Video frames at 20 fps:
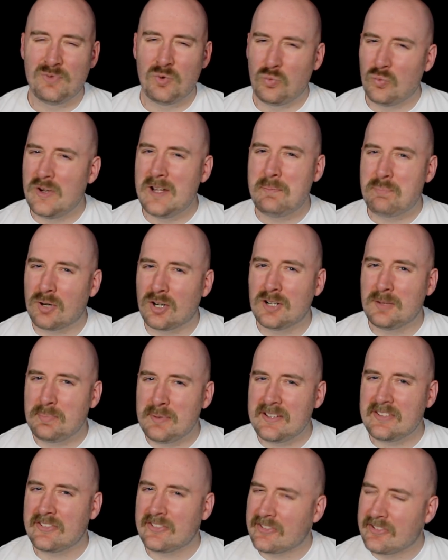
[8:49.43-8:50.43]

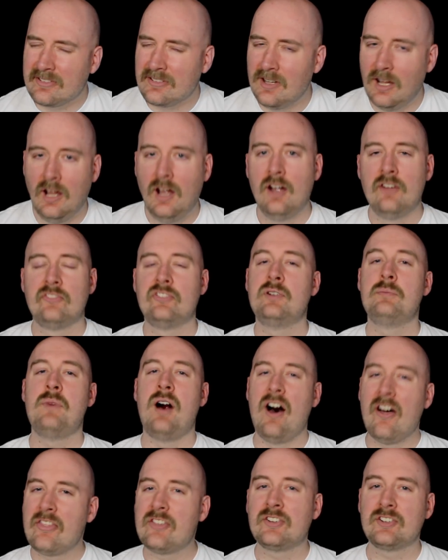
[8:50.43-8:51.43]
repurposed from
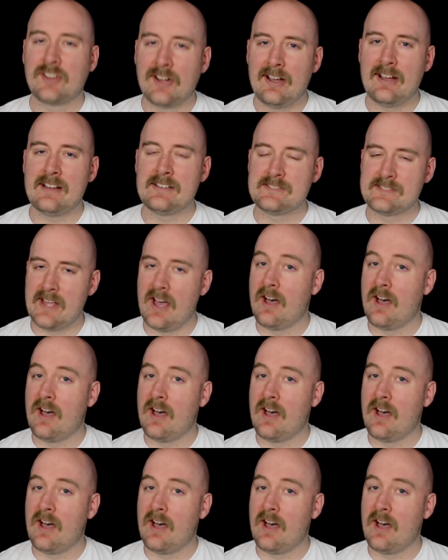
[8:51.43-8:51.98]
other gods